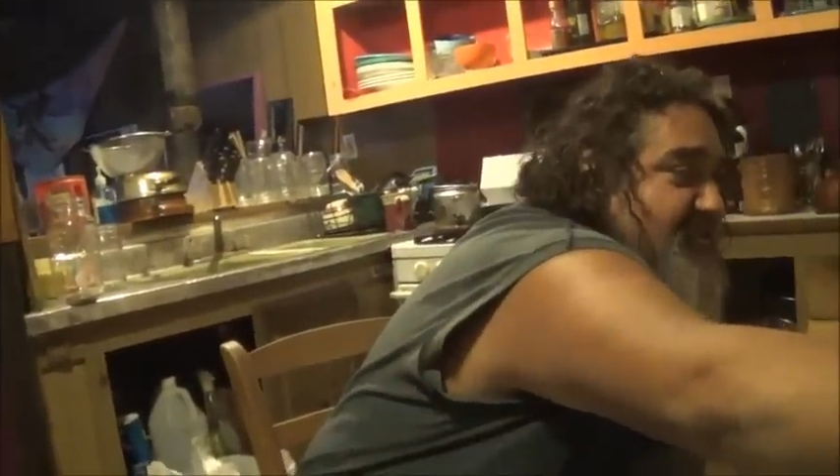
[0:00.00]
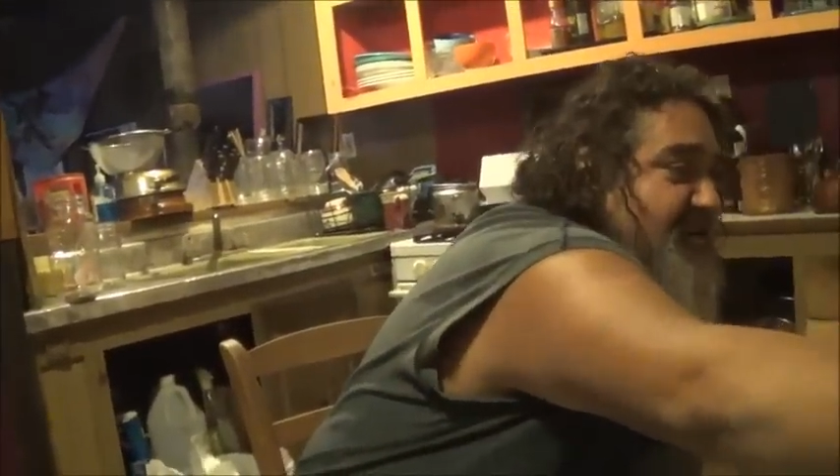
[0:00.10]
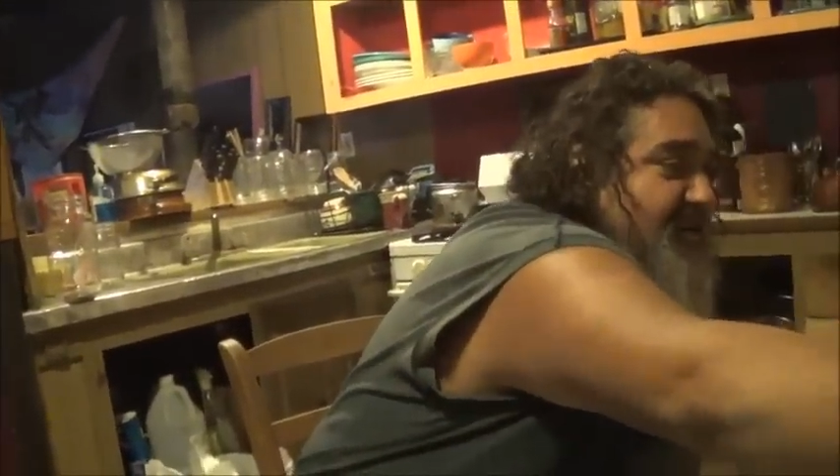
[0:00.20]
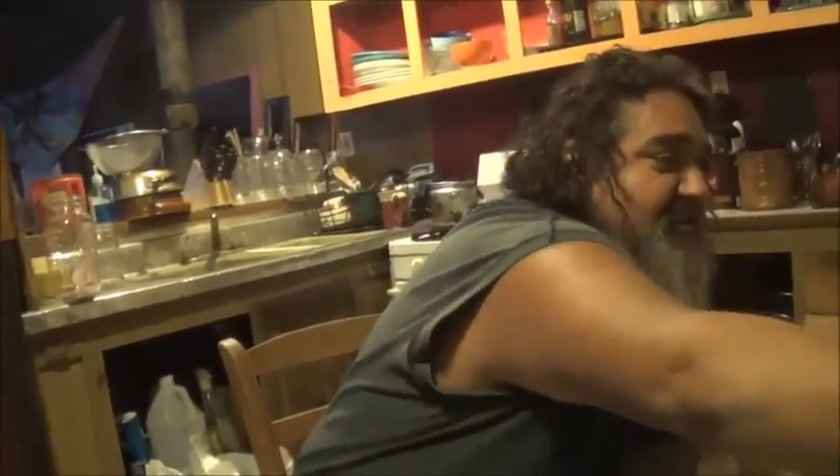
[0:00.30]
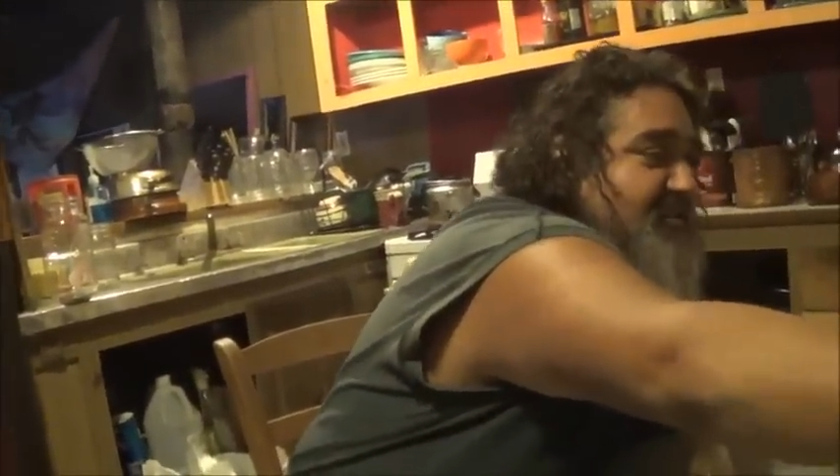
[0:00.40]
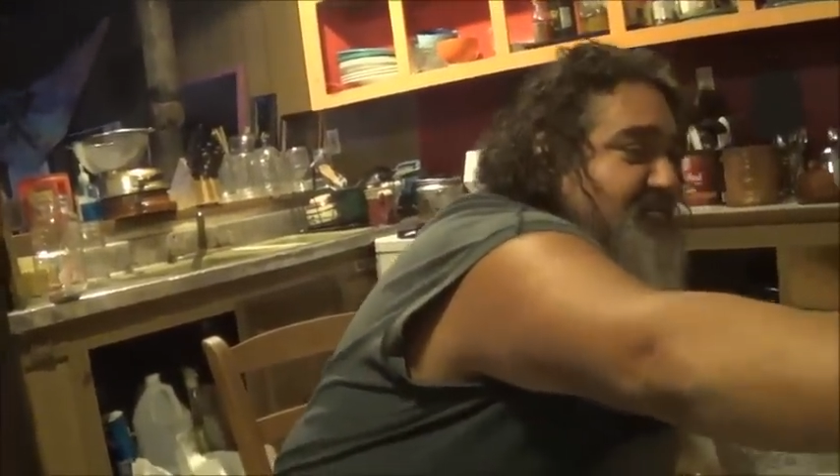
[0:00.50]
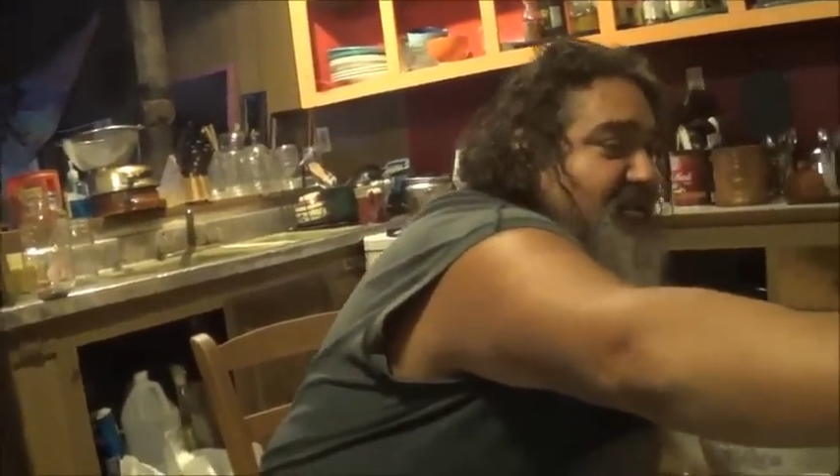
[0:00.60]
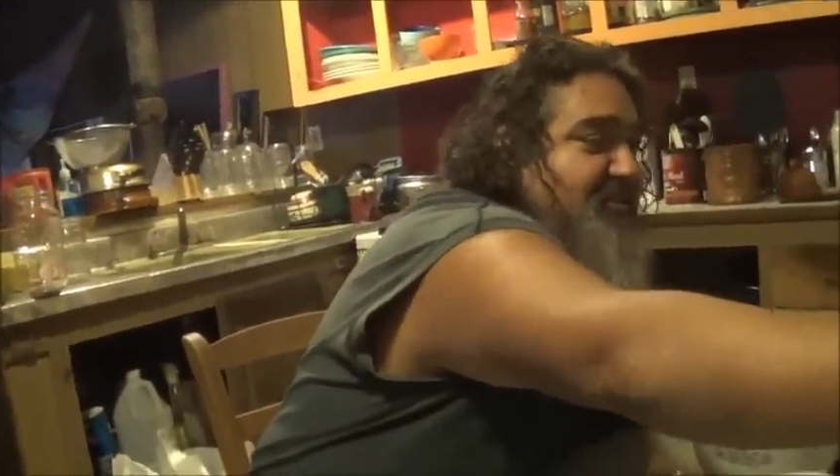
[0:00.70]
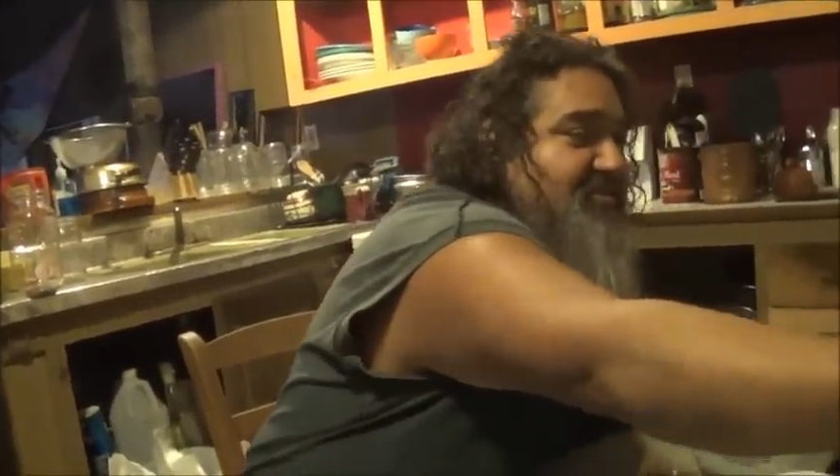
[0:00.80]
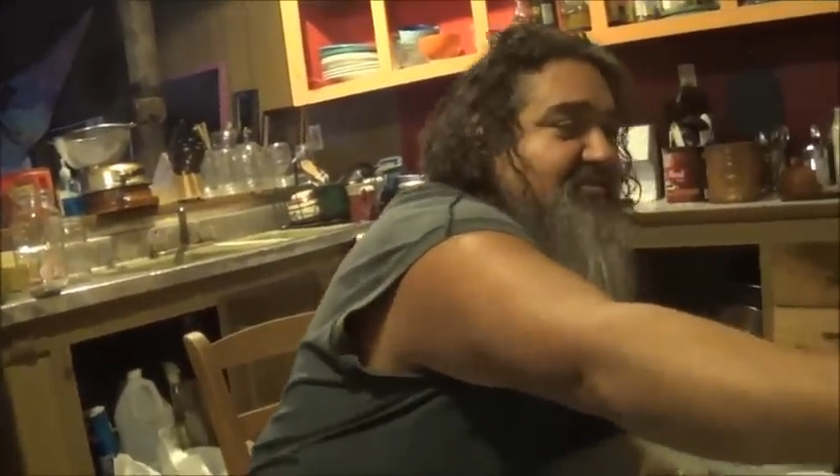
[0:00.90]
God, these
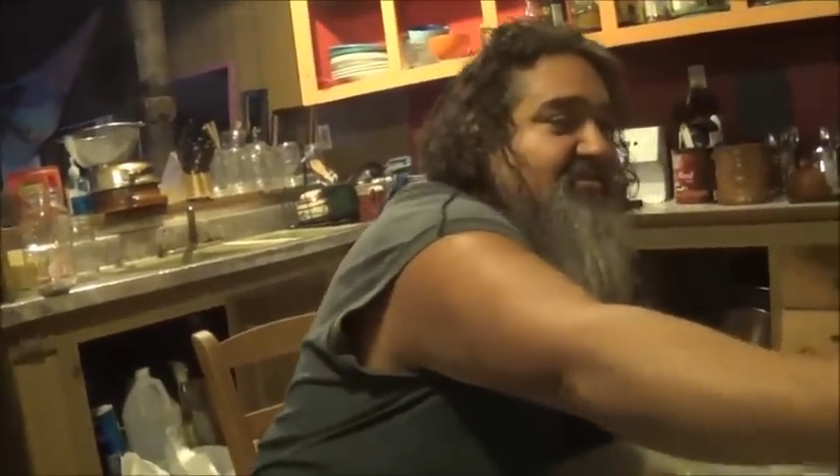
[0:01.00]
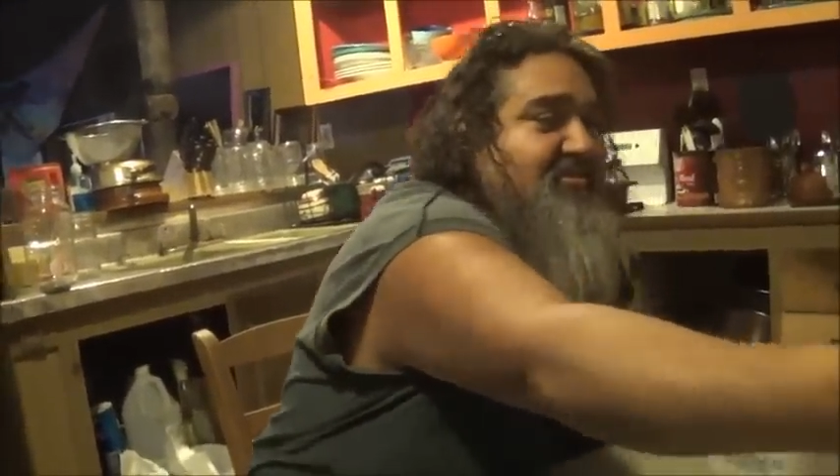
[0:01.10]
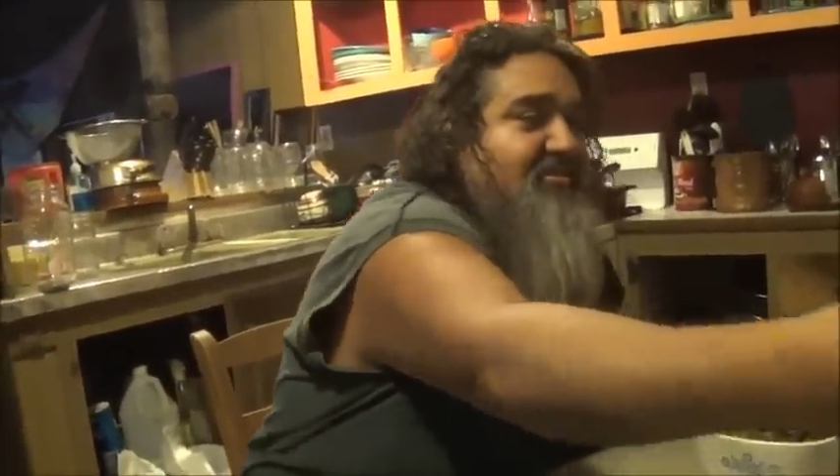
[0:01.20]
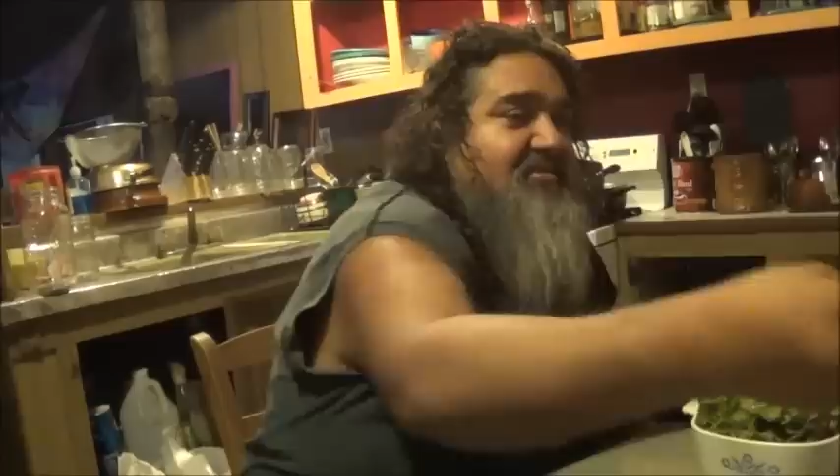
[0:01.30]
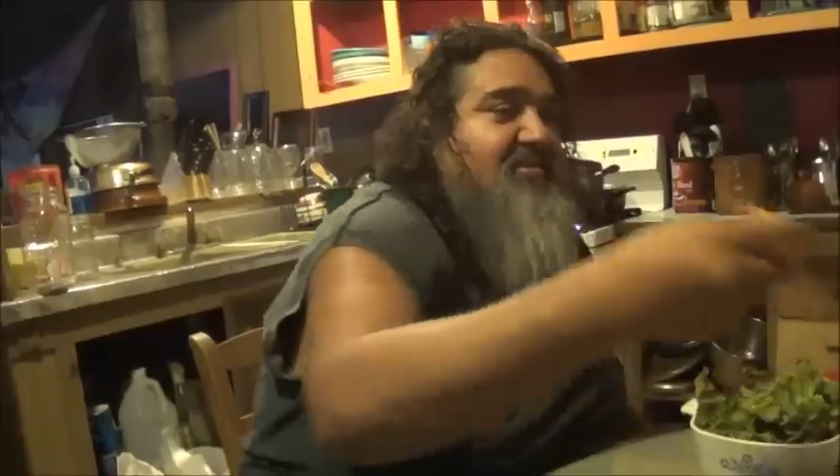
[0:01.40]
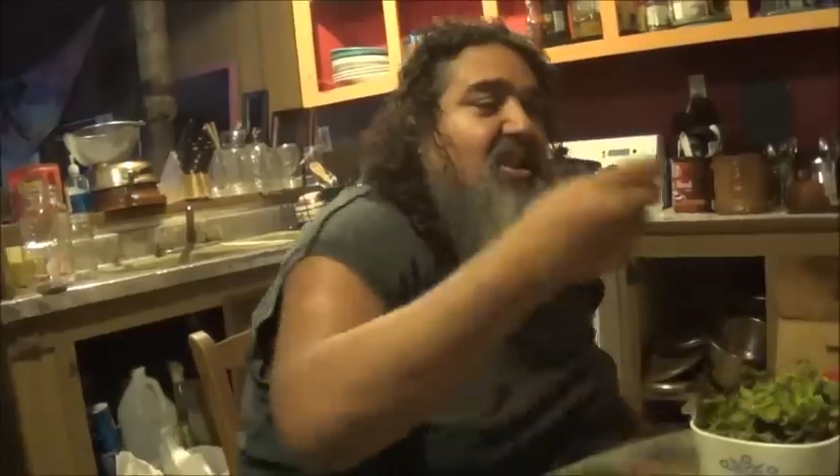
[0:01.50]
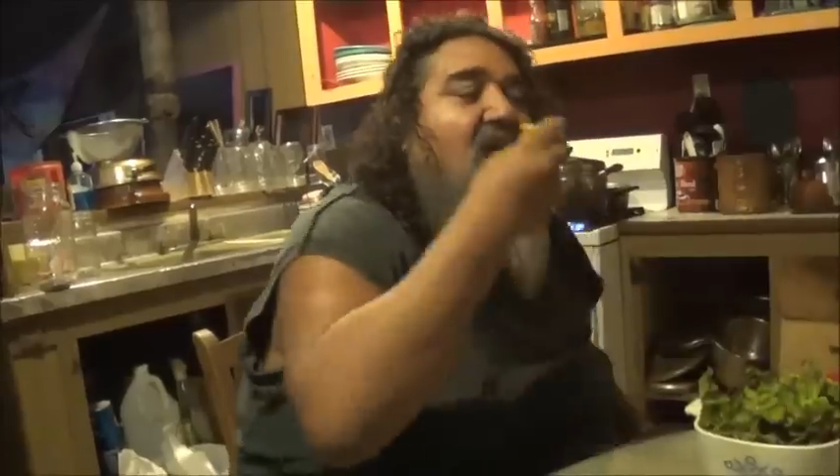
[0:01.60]
tomatoes are so good.